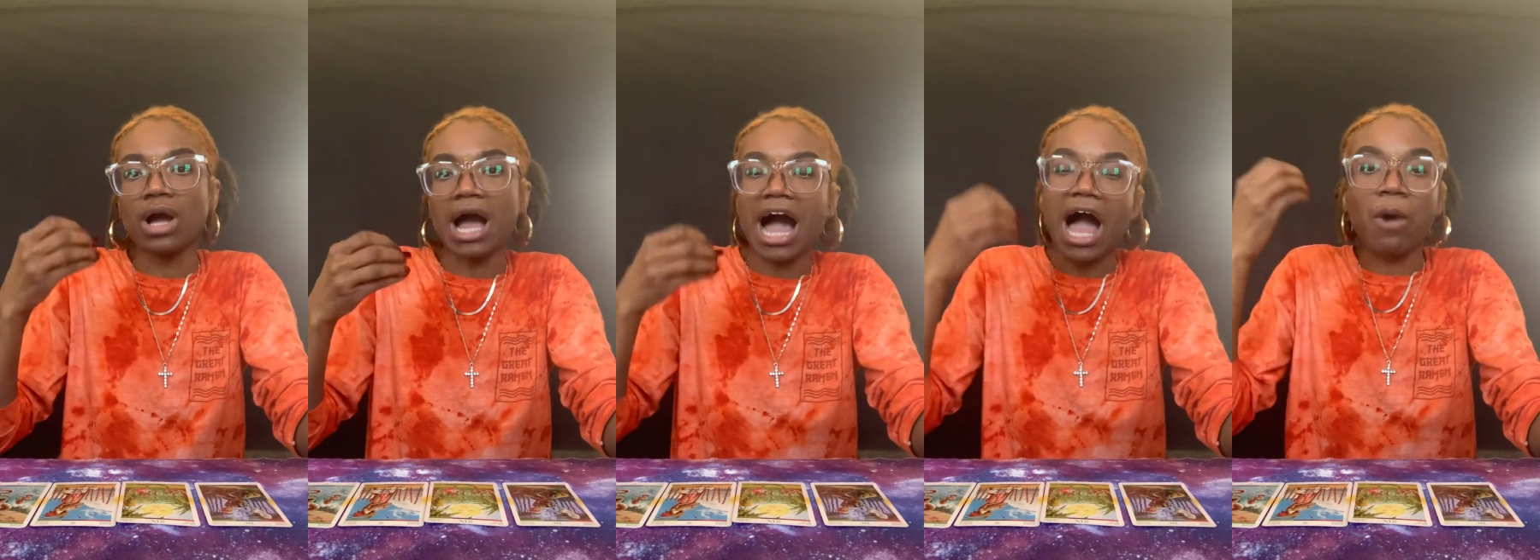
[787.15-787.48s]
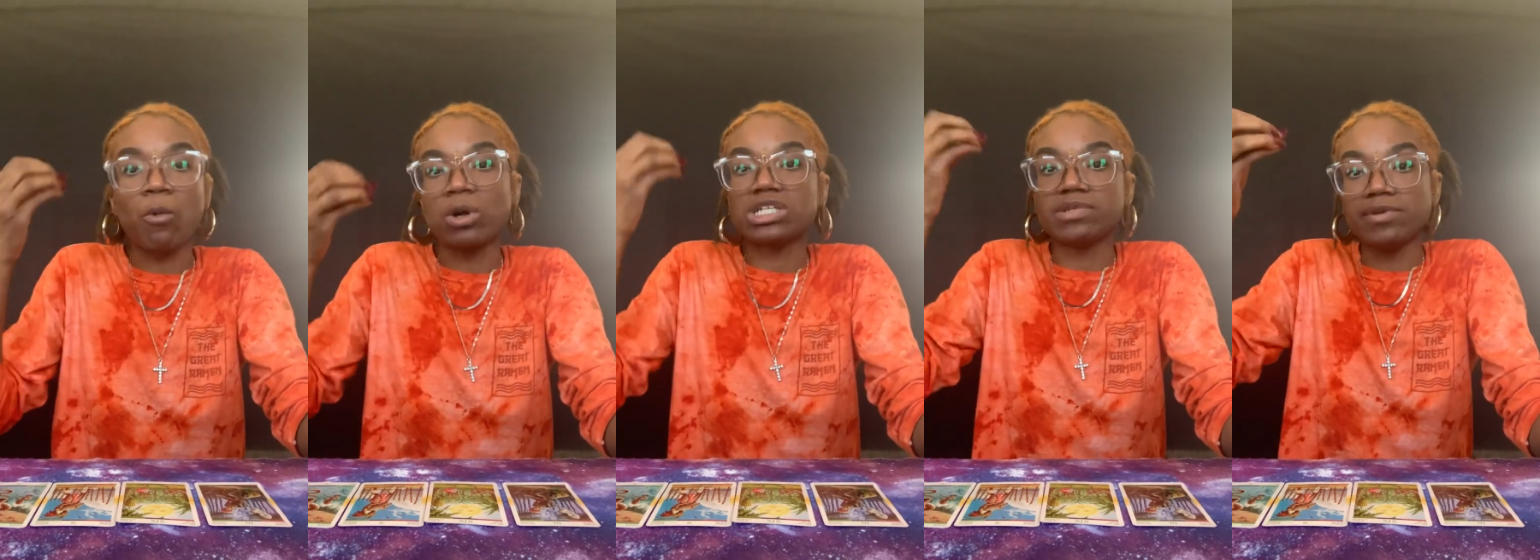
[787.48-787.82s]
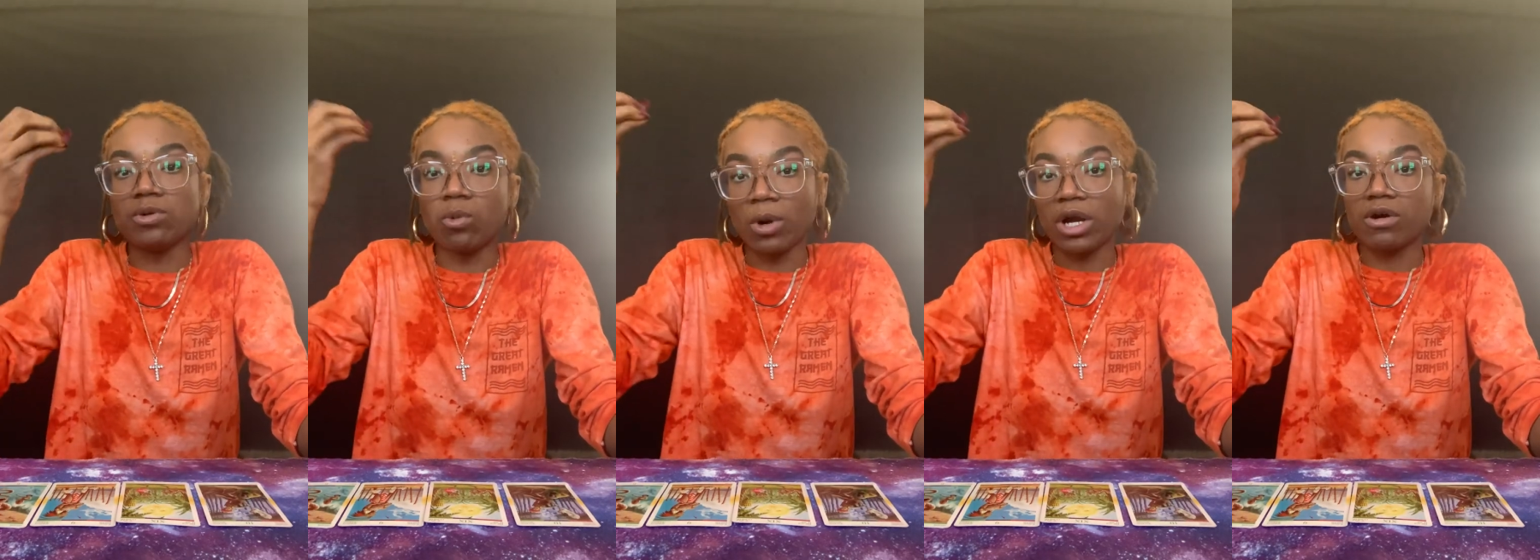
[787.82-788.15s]
I want to be
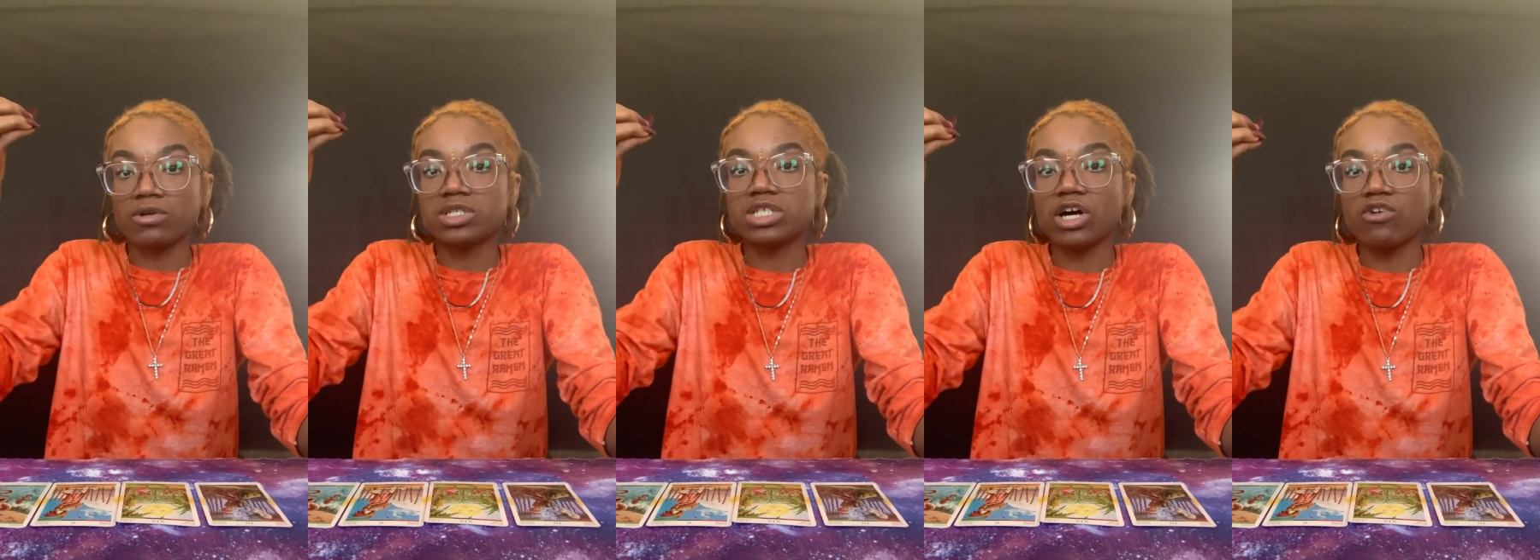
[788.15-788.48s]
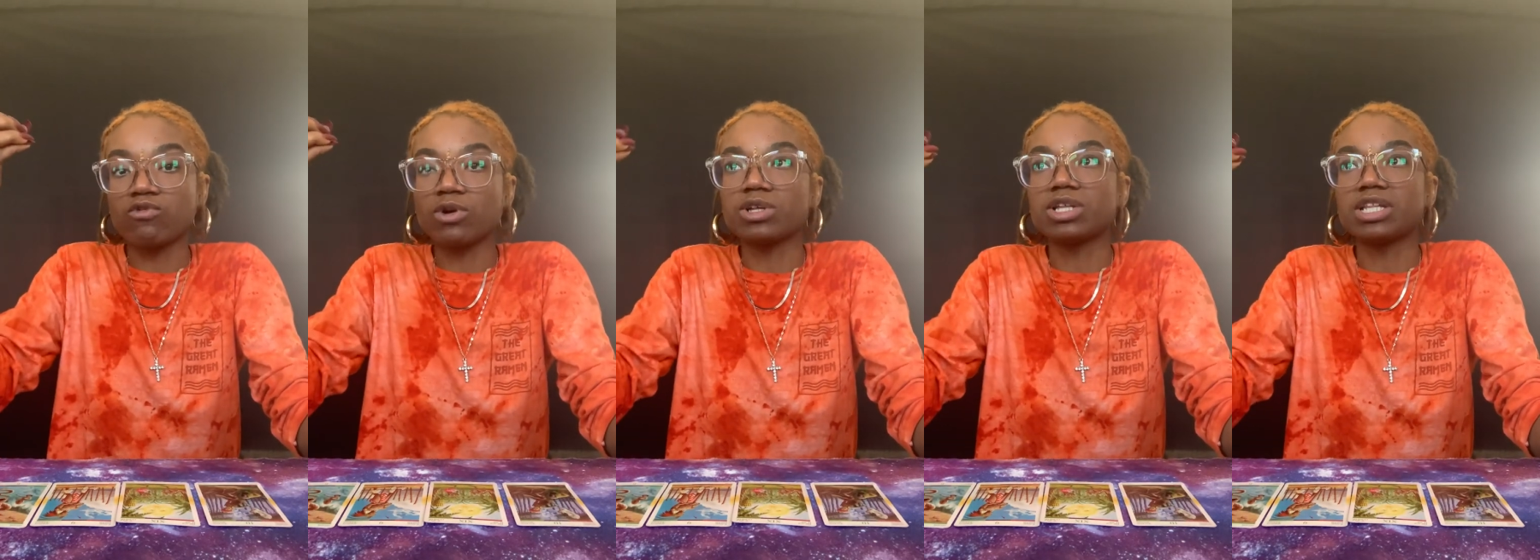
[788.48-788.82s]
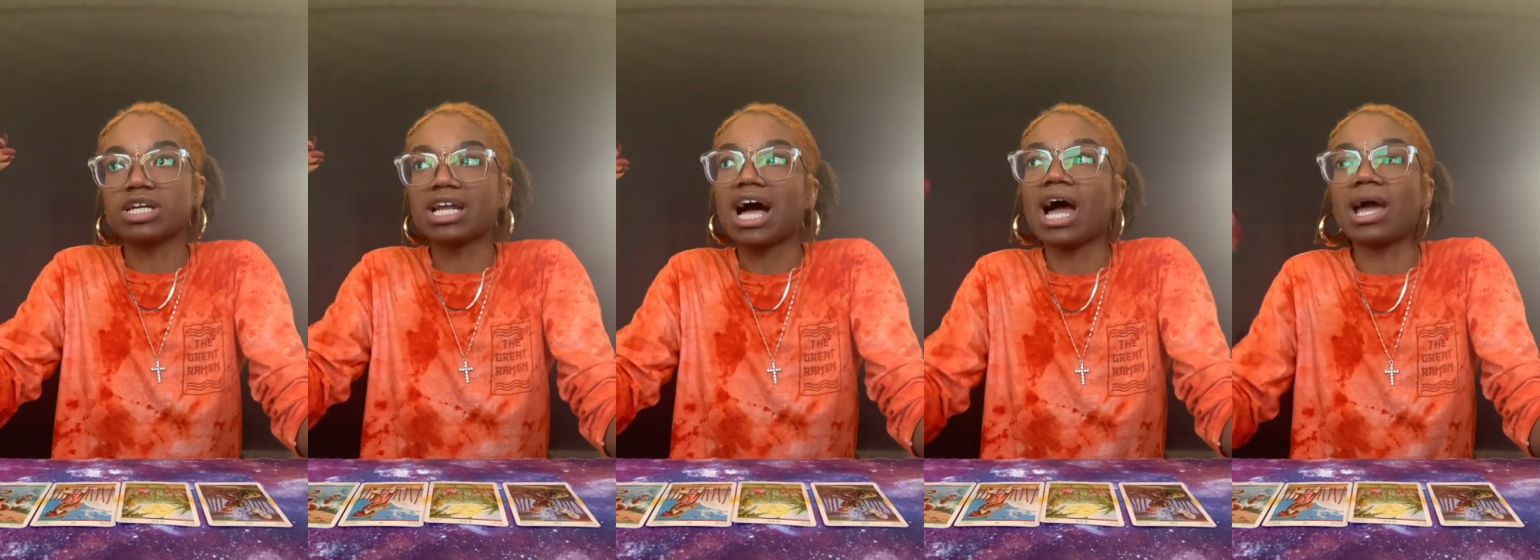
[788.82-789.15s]
well self rather
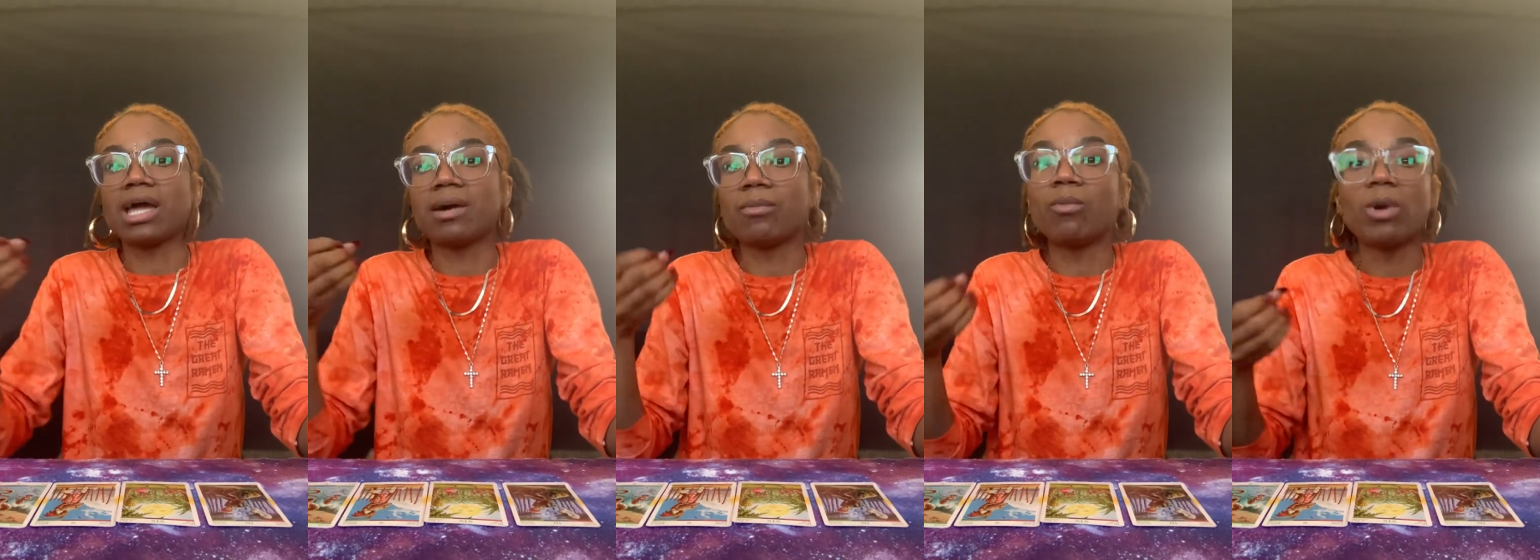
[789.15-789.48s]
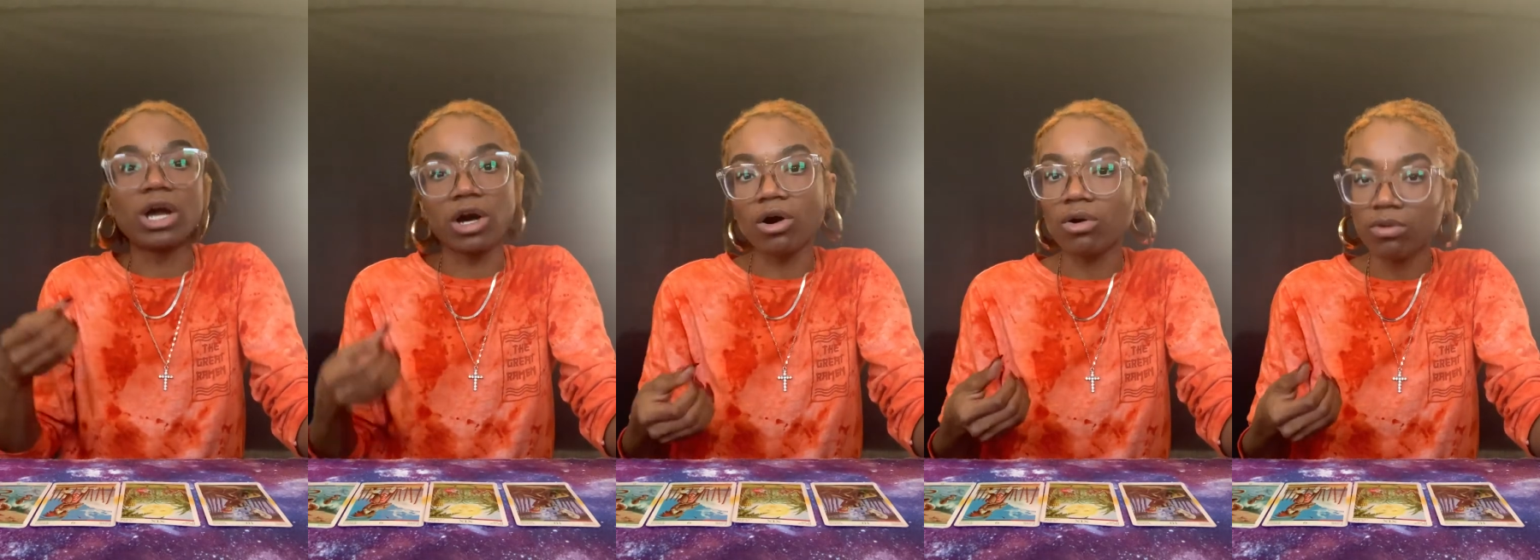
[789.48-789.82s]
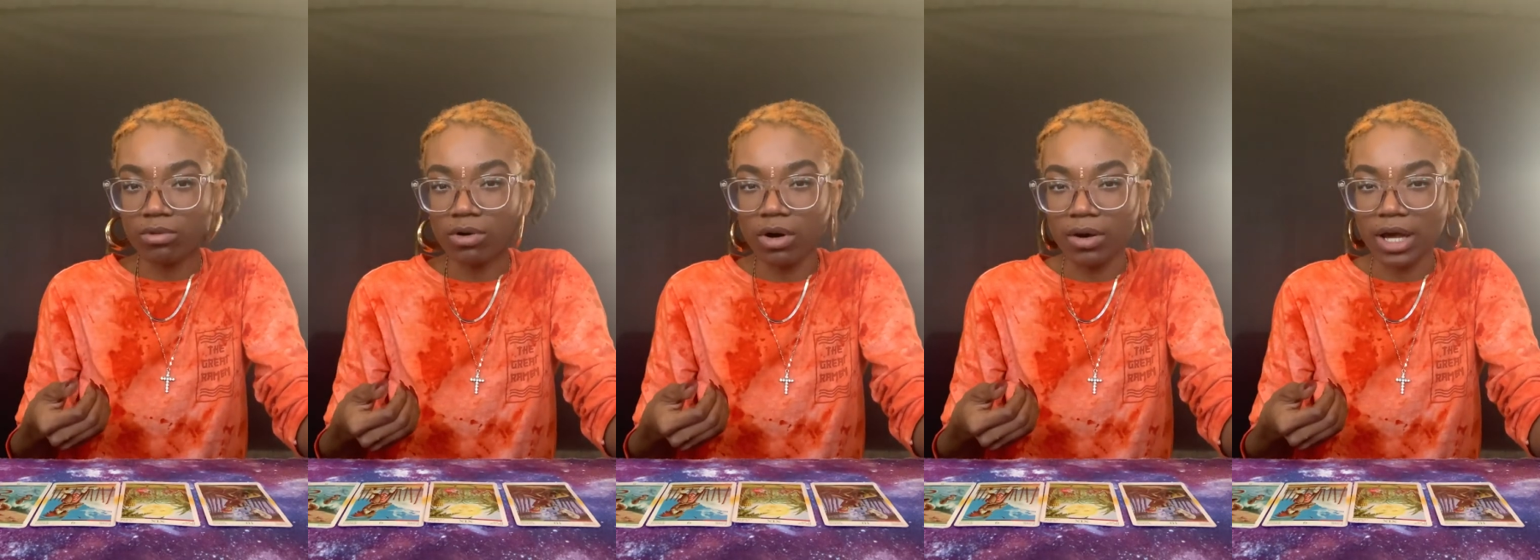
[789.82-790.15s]
than I am well,
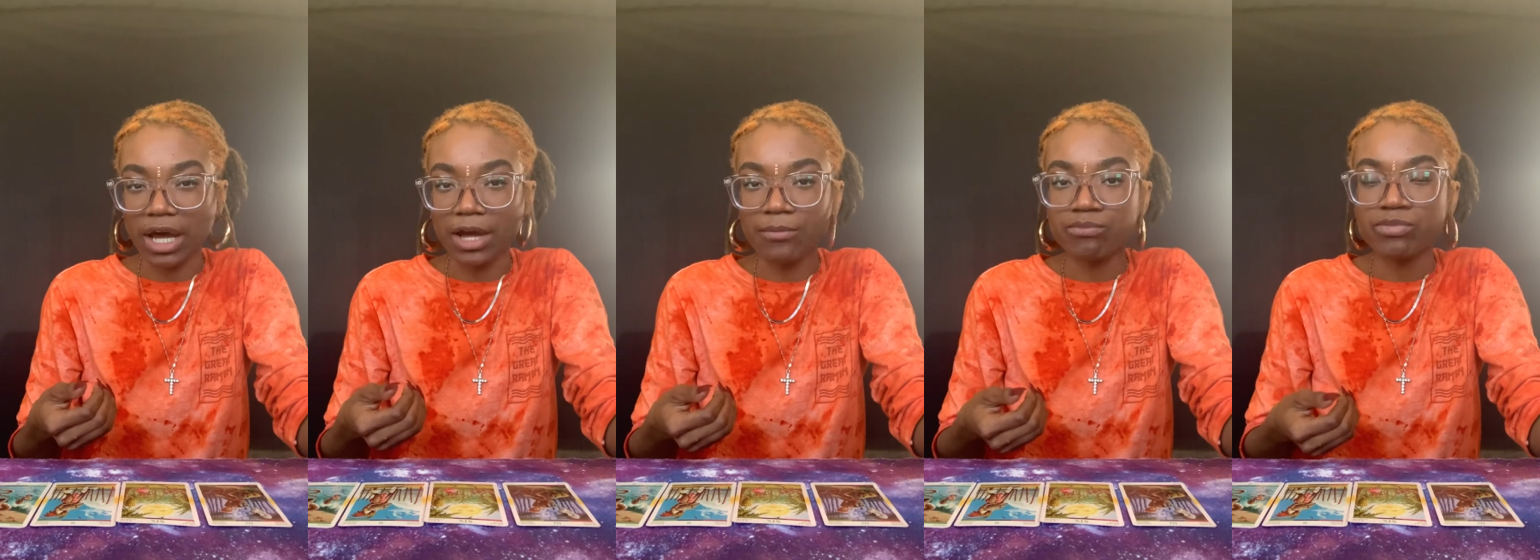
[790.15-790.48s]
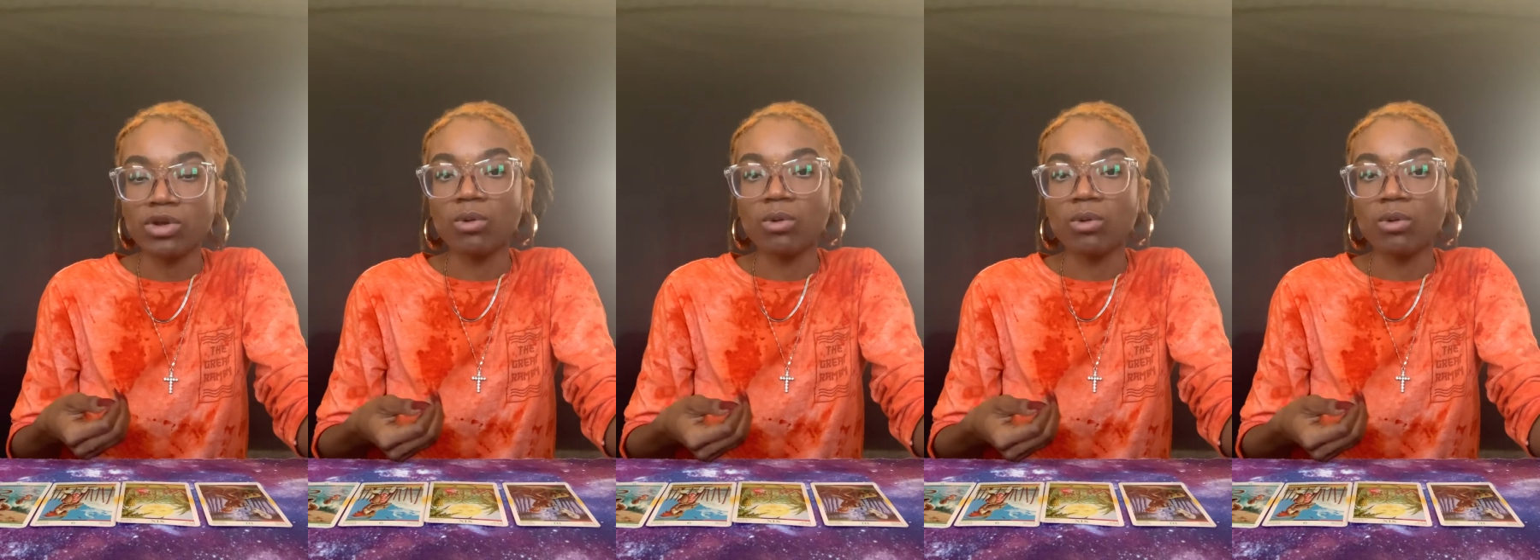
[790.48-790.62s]
okay?